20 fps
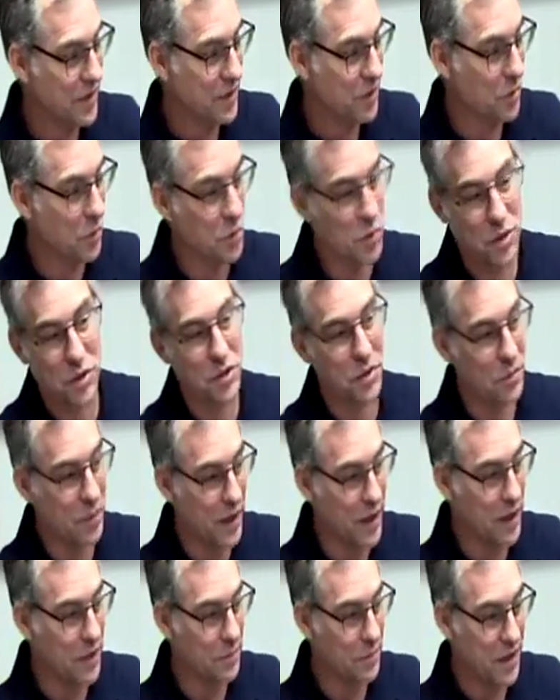the world
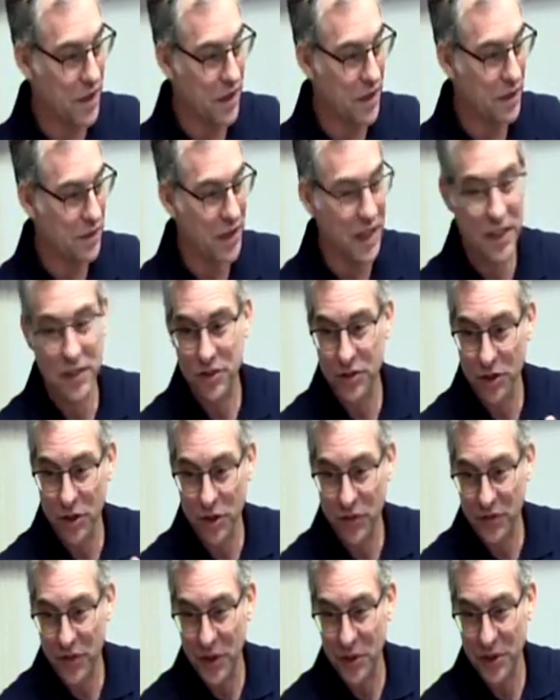around me and
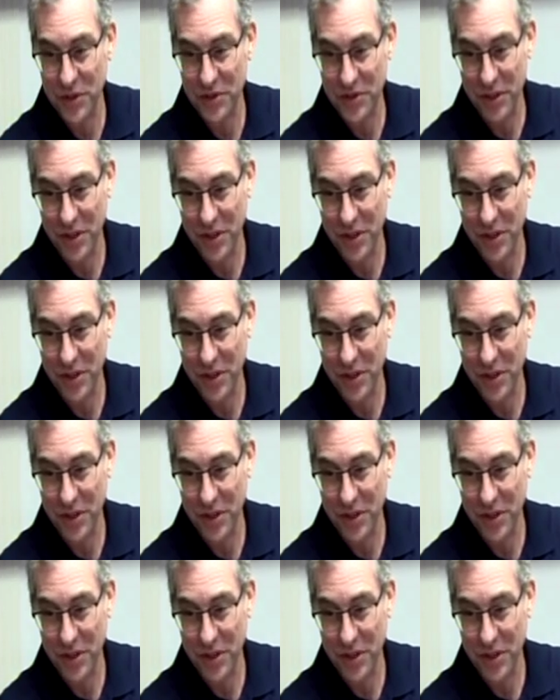still focus